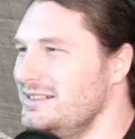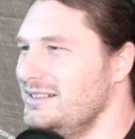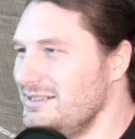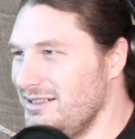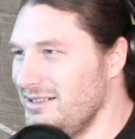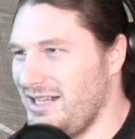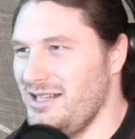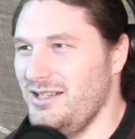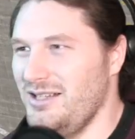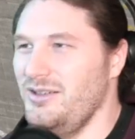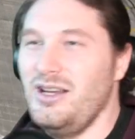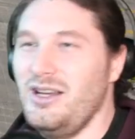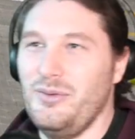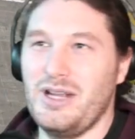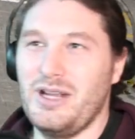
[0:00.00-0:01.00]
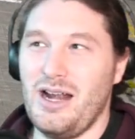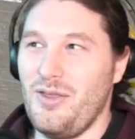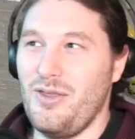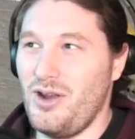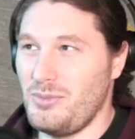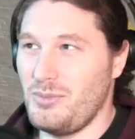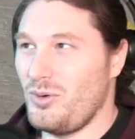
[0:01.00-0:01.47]
Okay, so we got a
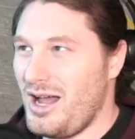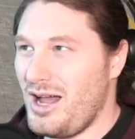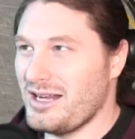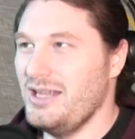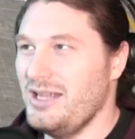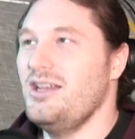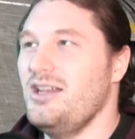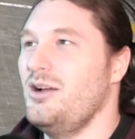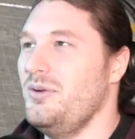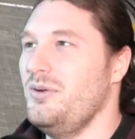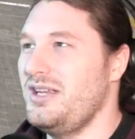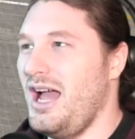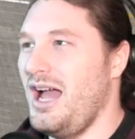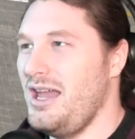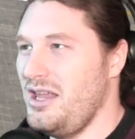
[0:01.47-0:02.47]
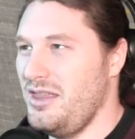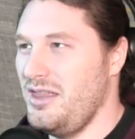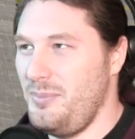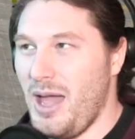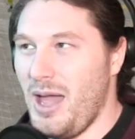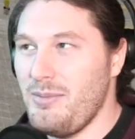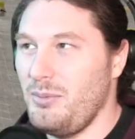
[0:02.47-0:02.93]
thermal rocket, we got the
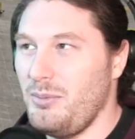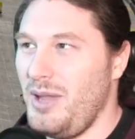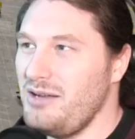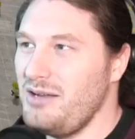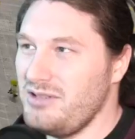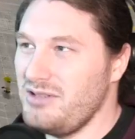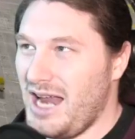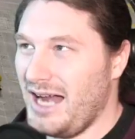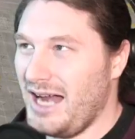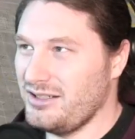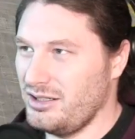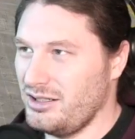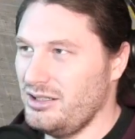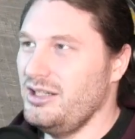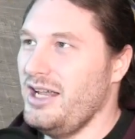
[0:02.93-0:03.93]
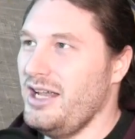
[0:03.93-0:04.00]
pebble bed reactor,